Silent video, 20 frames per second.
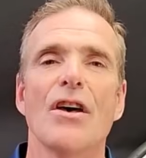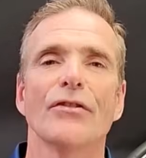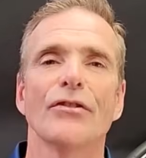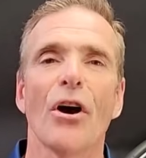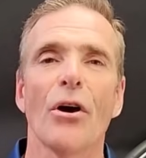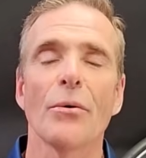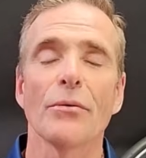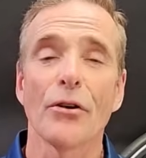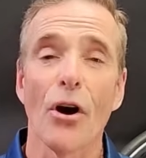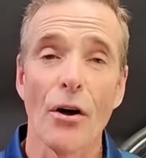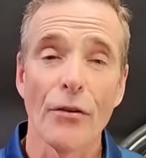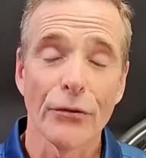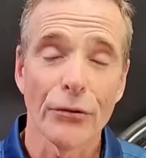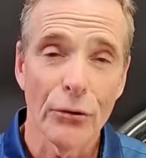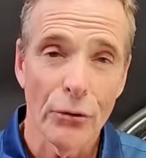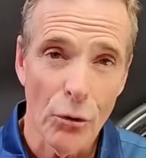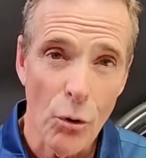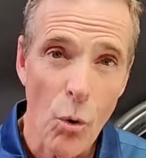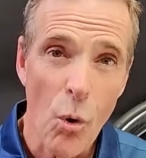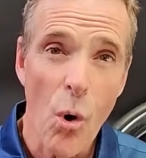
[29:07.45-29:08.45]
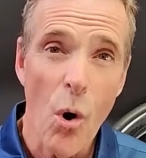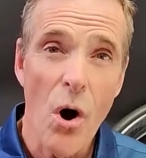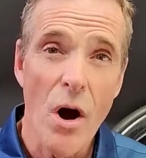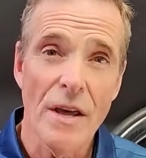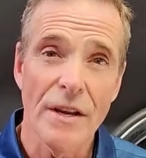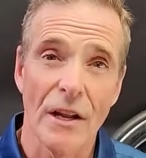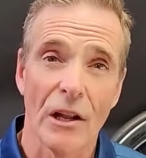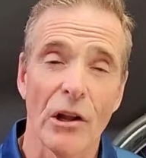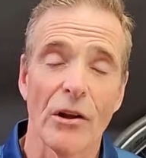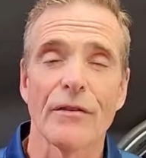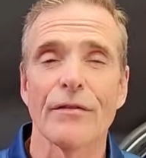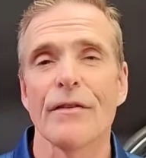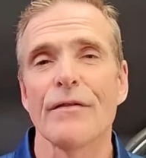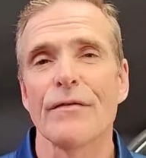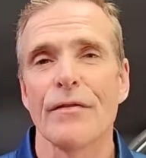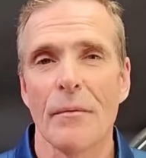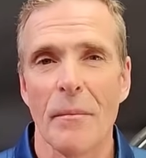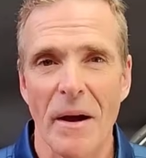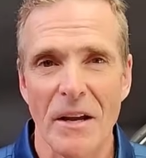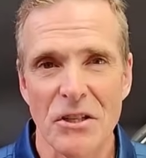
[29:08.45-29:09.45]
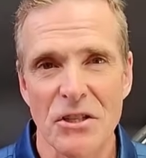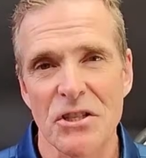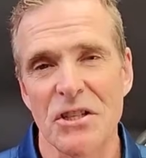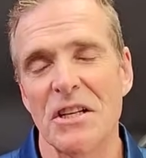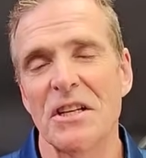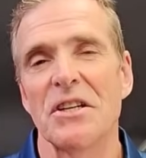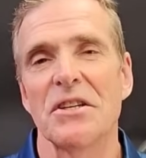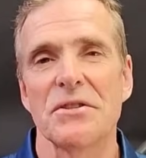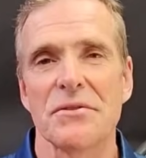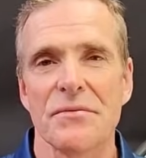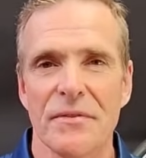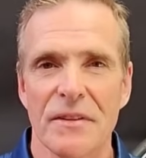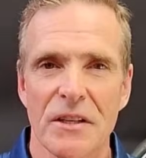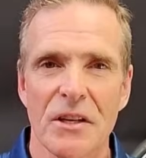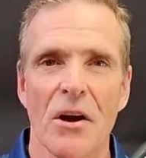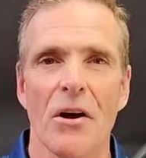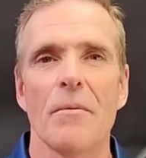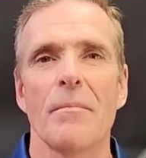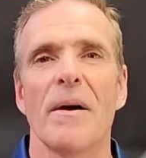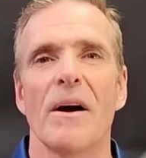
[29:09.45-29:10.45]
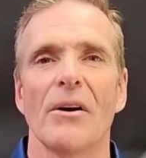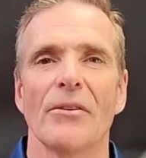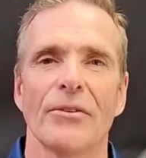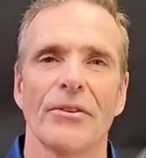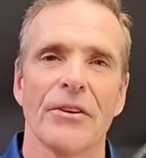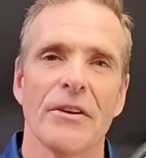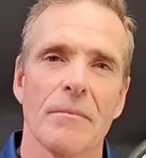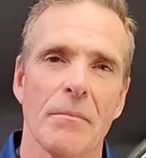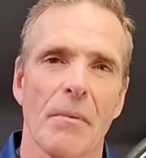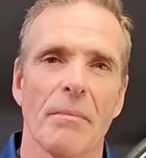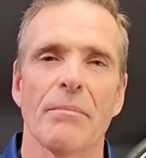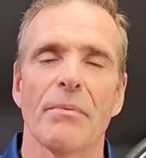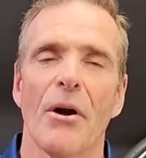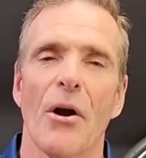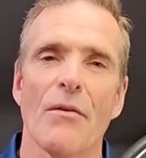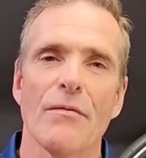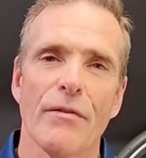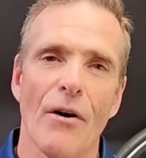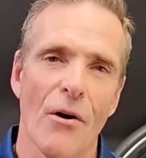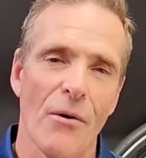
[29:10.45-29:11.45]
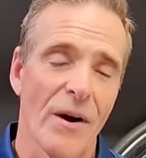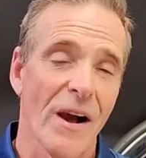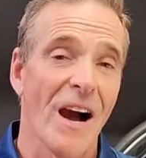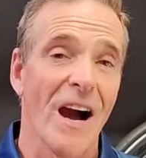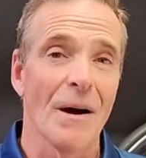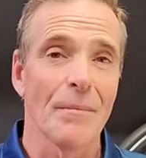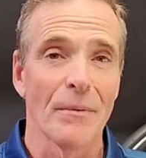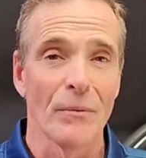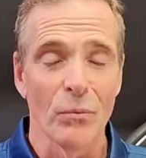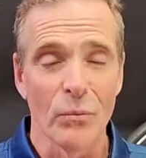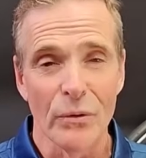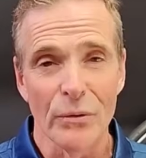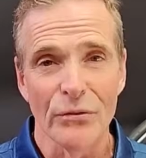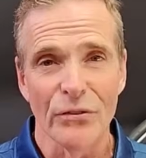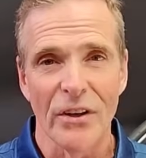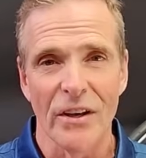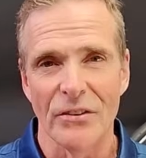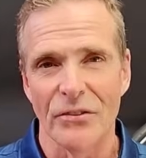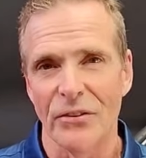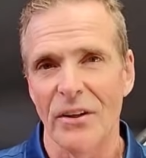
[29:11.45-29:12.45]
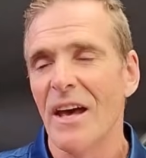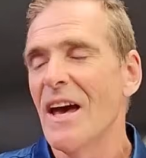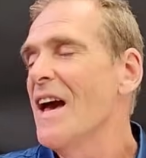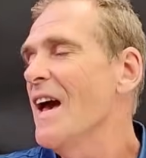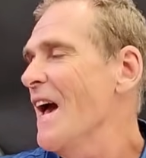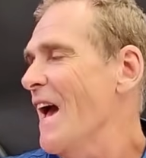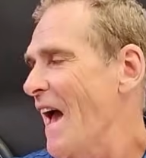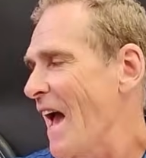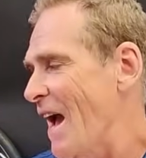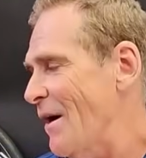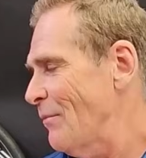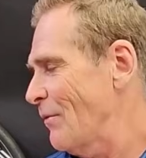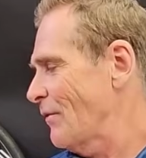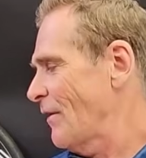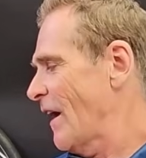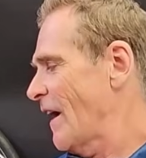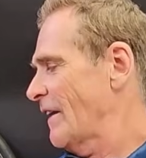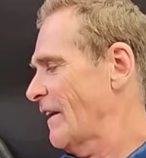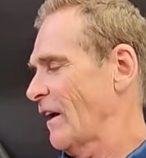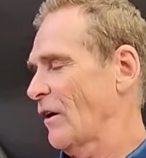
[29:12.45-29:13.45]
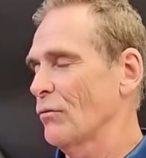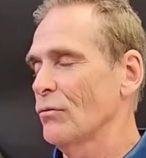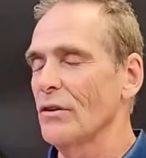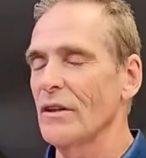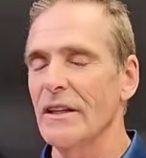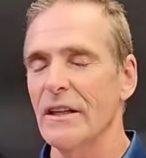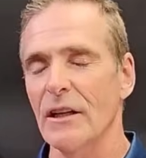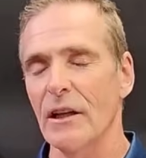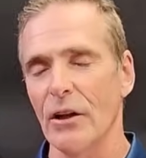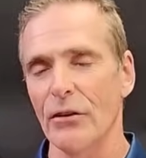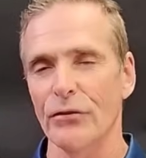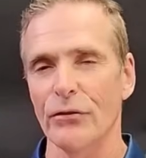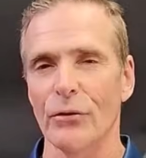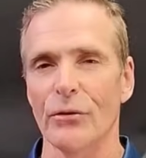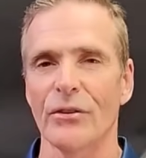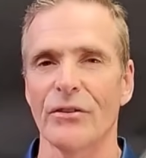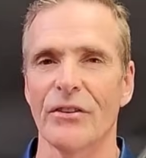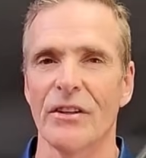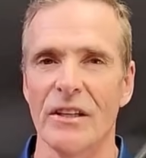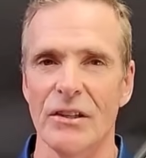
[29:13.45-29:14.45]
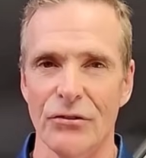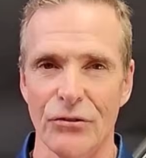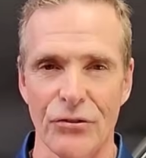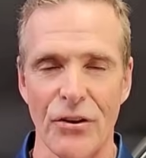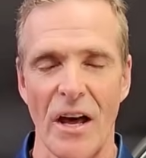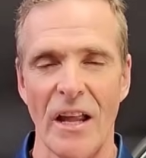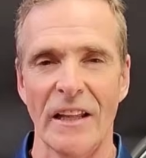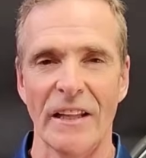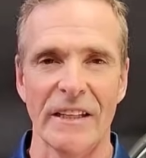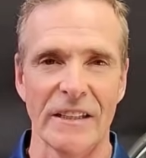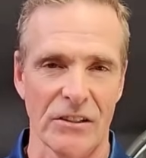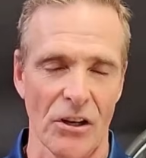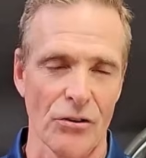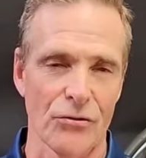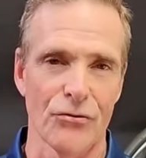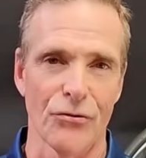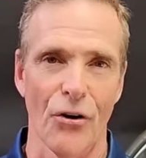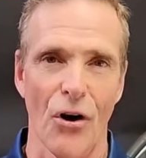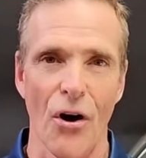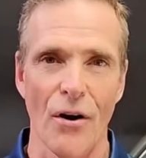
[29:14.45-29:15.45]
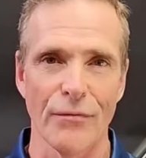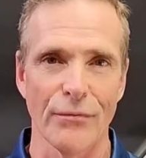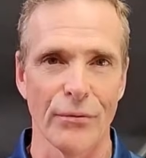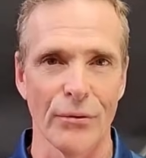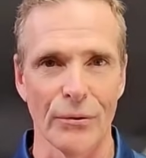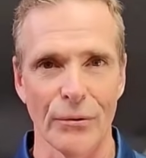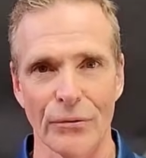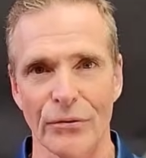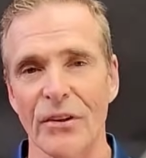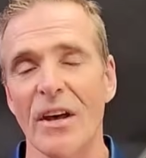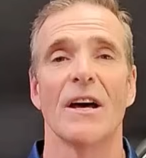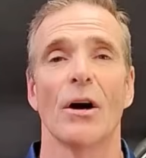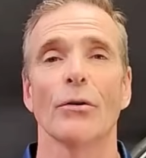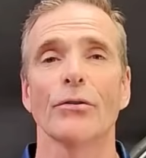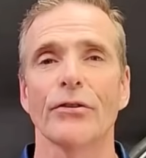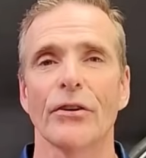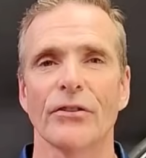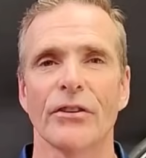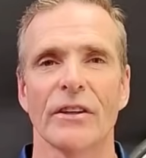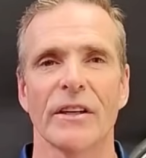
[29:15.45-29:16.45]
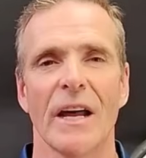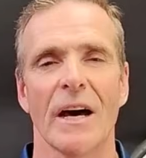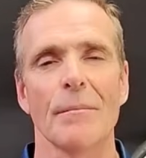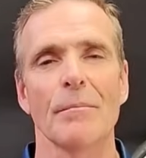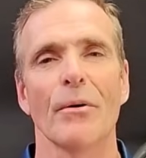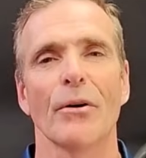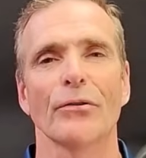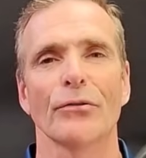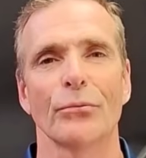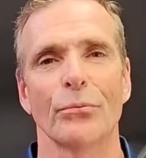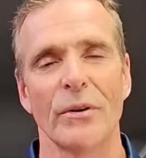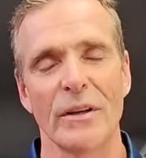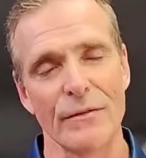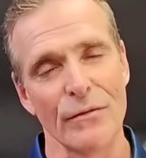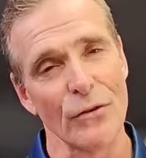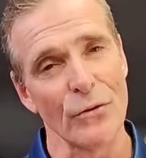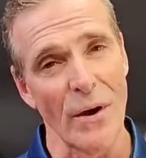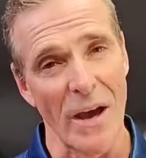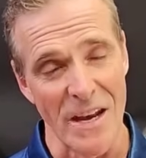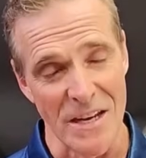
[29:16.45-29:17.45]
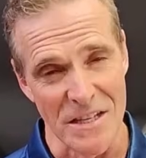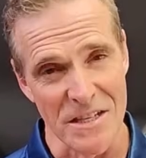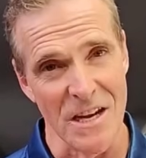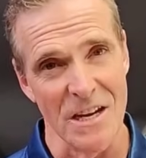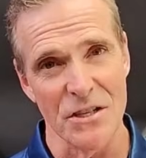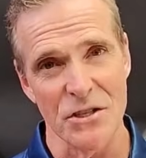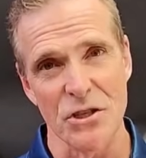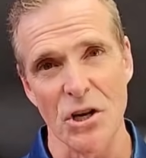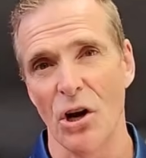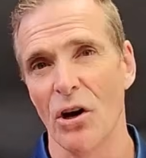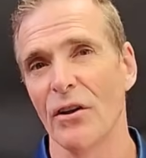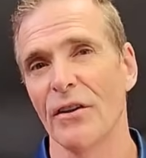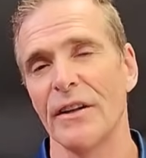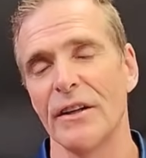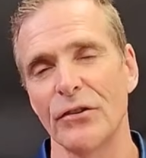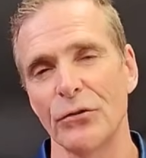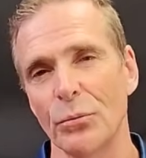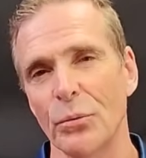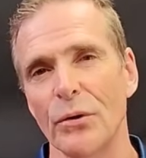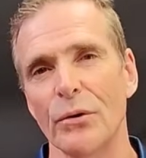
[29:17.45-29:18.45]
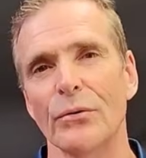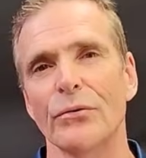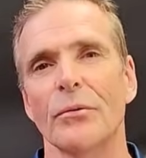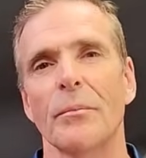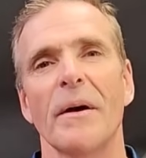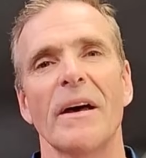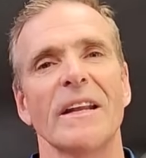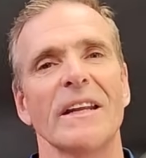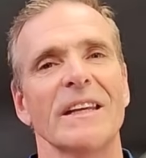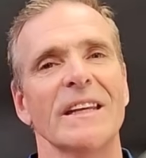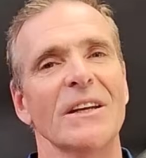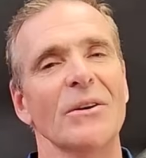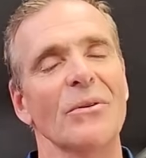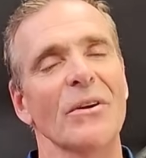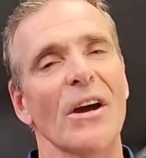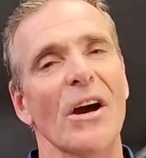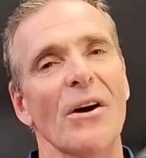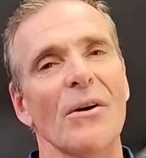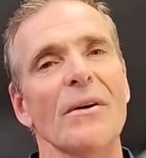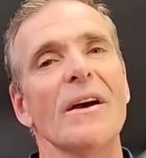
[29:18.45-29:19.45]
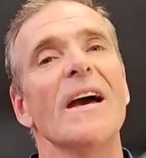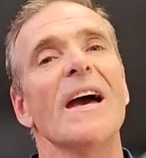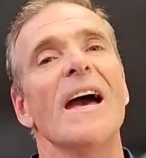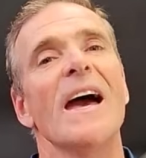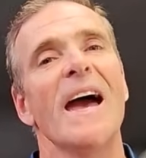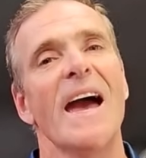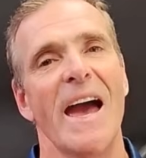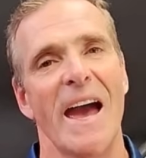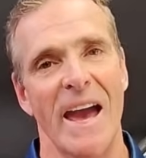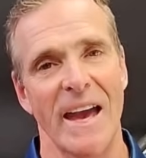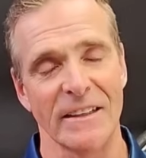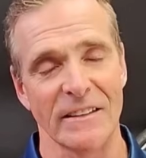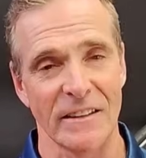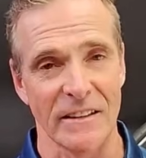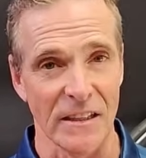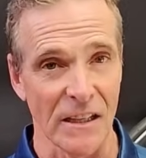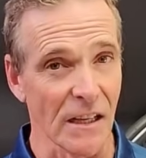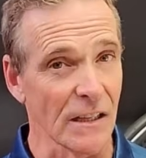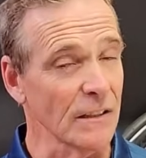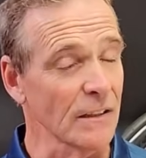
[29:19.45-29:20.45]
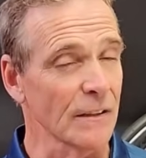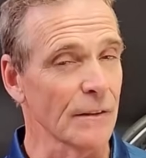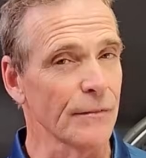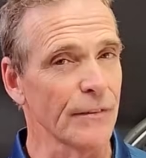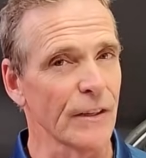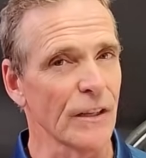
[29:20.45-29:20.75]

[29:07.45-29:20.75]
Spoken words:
So we've gone through quite a lot of information in this video about deep profile carbon wheel sets, and we've had a really close look at these Elite drive wheels. I also did an unbox, review and test on these wheels about a year ago, and at the end of the